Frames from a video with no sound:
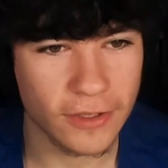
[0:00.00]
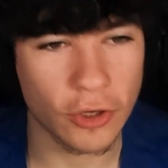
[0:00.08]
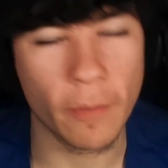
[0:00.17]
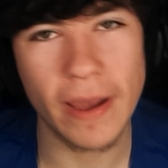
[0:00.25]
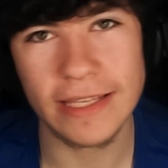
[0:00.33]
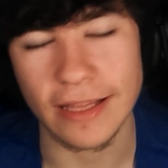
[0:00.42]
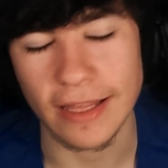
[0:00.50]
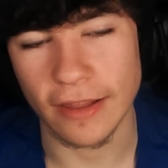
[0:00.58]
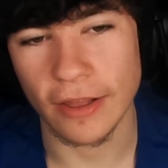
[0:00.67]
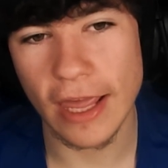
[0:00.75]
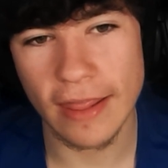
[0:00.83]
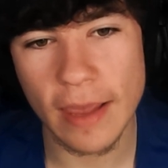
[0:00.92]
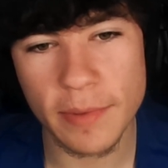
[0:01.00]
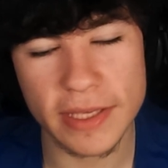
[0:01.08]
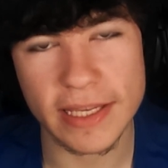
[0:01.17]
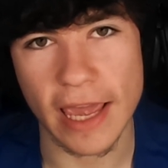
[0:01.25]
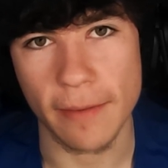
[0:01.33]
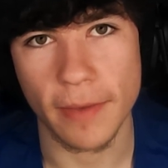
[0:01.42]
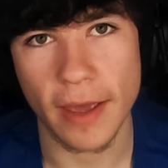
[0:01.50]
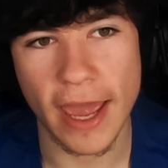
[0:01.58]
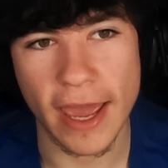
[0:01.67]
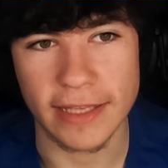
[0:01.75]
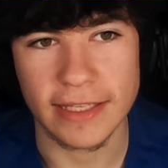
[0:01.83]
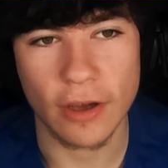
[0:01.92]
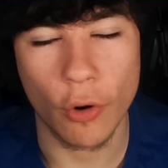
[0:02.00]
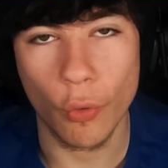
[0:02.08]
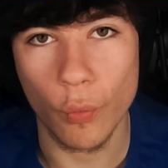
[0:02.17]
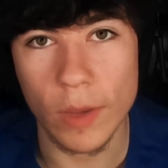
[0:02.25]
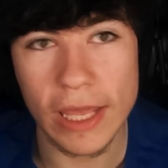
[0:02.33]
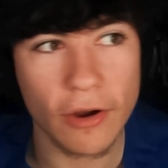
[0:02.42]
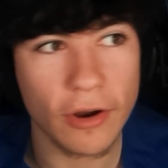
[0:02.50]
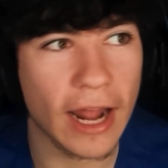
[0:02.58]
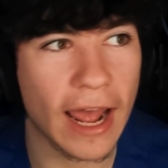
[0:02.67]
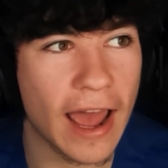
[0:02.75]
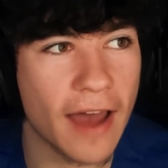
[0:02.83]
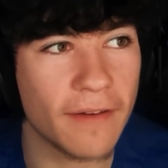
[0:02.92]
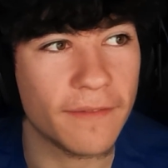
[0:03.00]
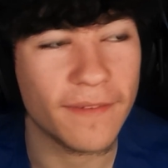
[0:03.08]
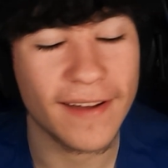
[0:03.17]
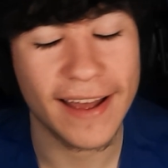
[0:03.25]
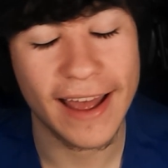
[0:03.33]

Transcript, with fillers: So basically, the, the, aim of this game is we are gonna have